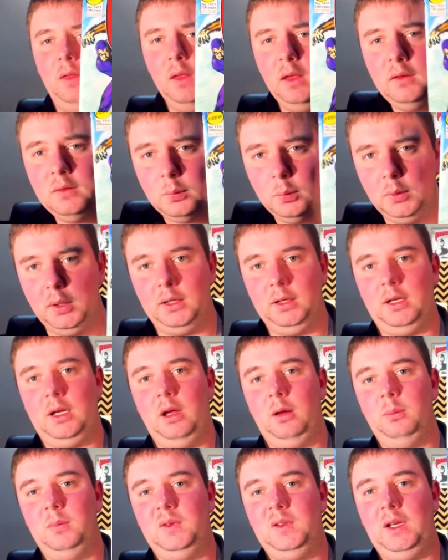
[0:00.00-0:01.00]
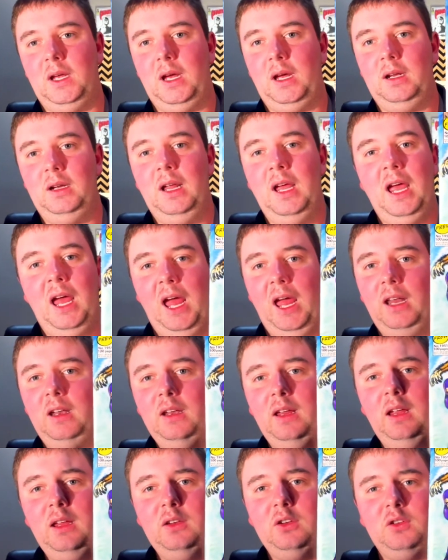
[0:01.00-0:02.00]
this one comes out, and
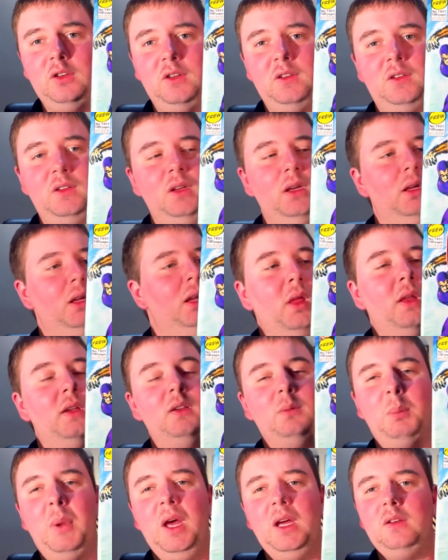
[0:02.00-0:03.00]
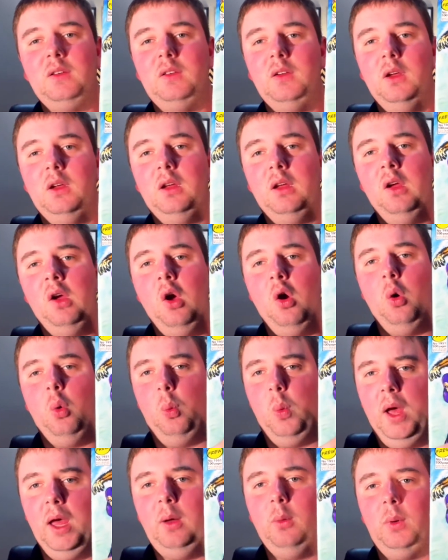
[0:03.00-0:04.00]
it's back to
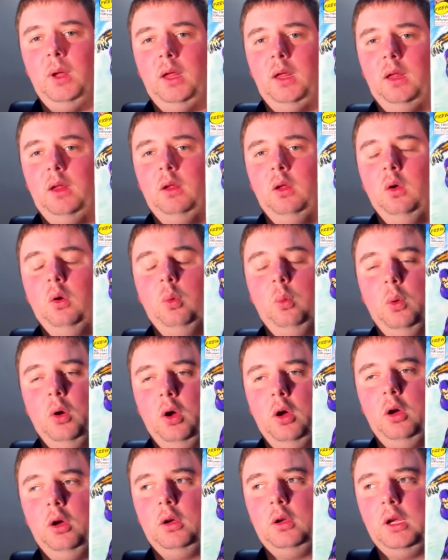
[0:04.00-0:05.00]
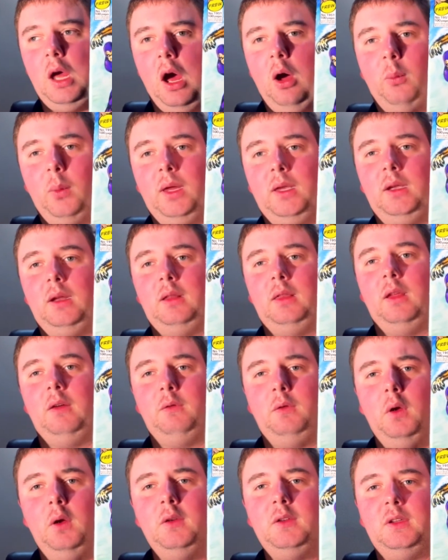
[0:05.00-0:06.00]
where we were going in the
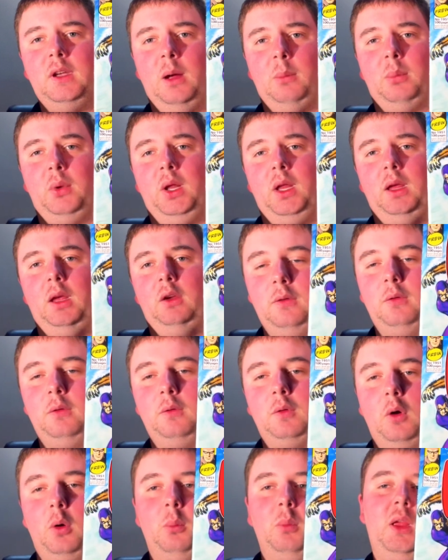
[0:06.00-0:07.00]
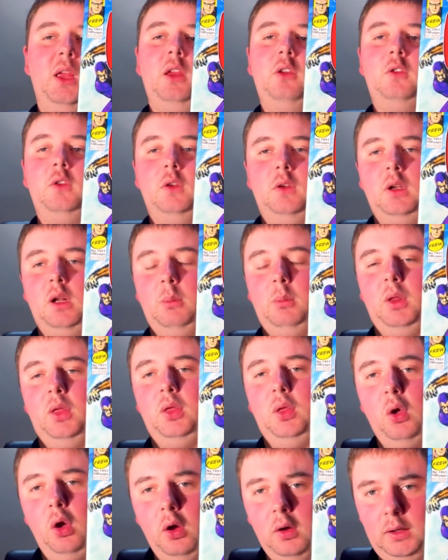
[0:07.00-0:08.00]
first couple of issues from issue number
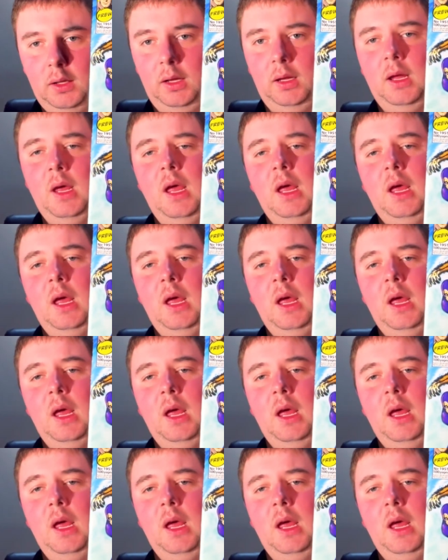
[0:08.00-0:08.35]
30.